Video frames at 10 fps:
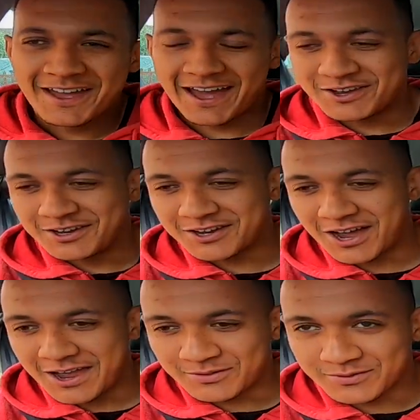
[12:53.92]
and
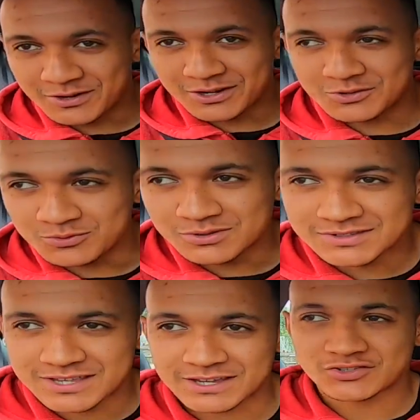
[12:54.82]
going for a little
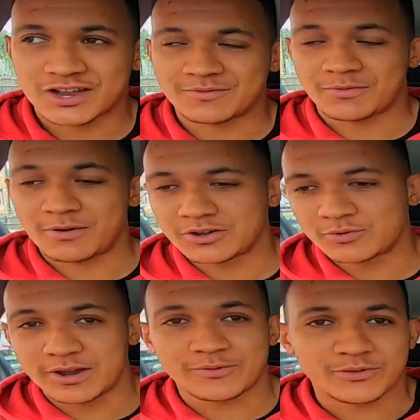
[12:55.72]
test drive, but I'm
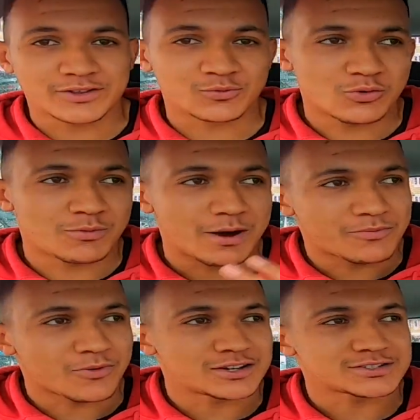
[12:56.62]
gonna wait for it to warm up
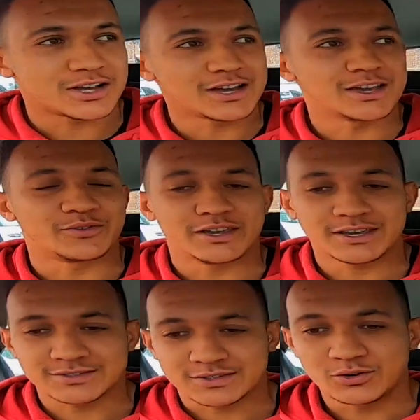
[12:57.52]
before I start giving
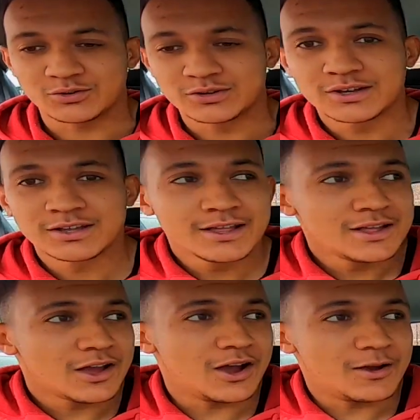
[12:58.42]
it, so
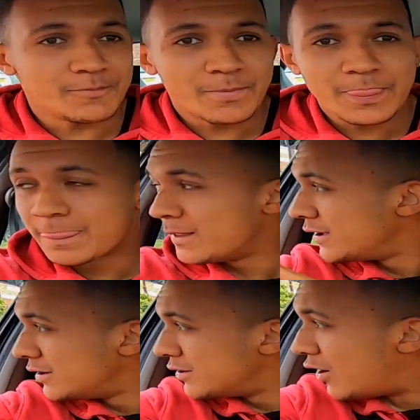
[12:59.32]

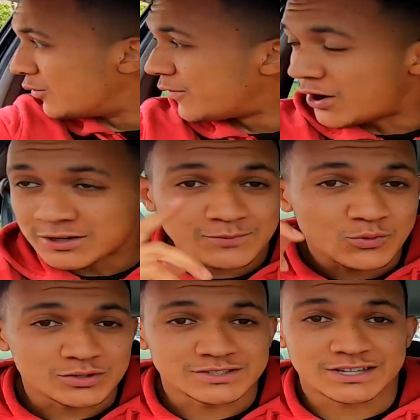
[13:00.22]
I'll fast forward